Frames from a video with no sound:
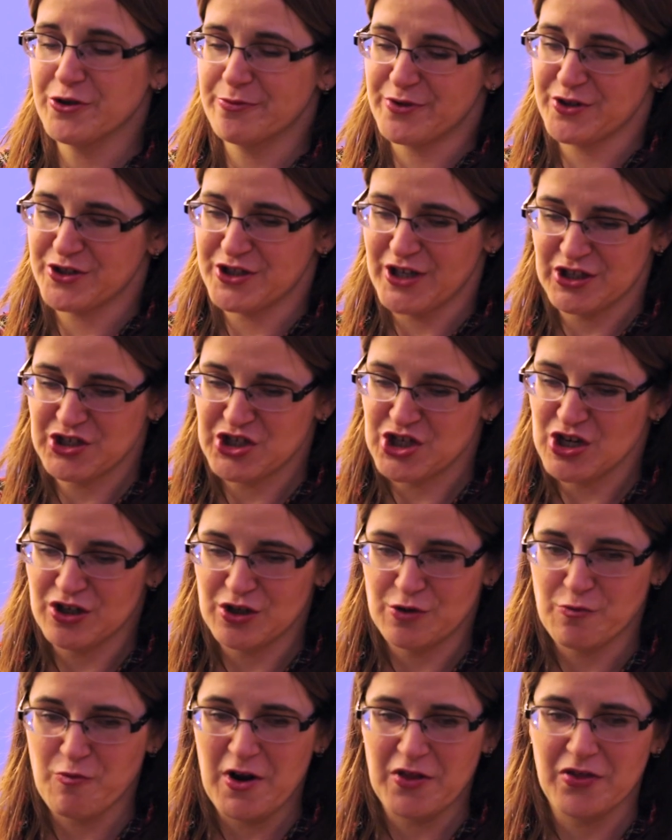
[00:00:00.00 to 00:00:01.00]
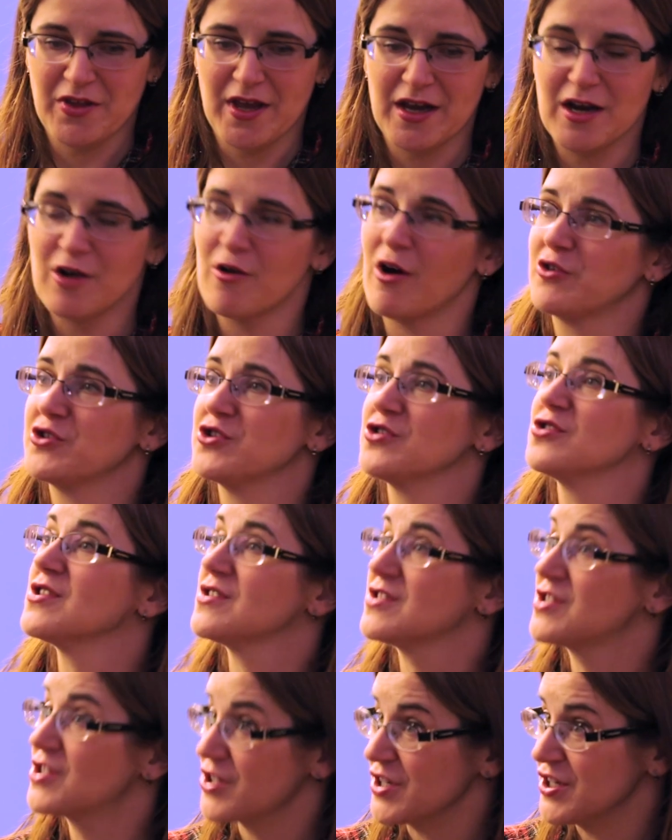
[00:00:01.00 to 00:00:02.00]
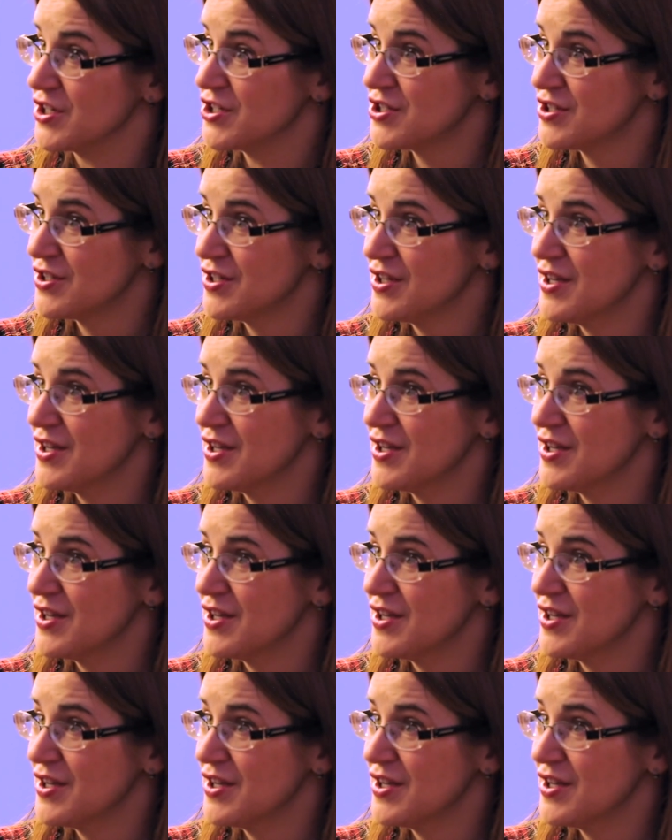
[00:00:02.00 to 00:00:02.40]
to protect children when they go out to the street,